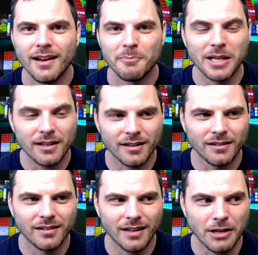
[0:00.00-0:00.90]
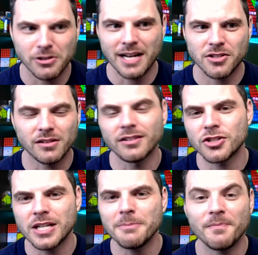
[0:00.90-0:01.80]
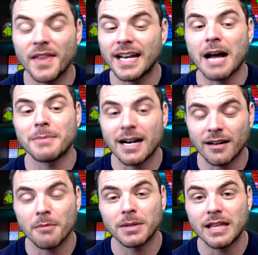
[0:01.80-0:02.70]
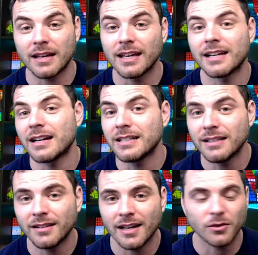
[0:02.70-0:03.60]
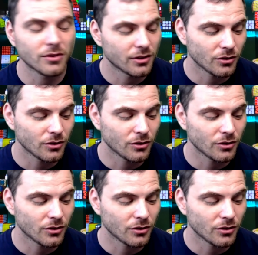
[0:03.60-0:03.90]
because international isn't cheap and I'm not a company that can get any discounts.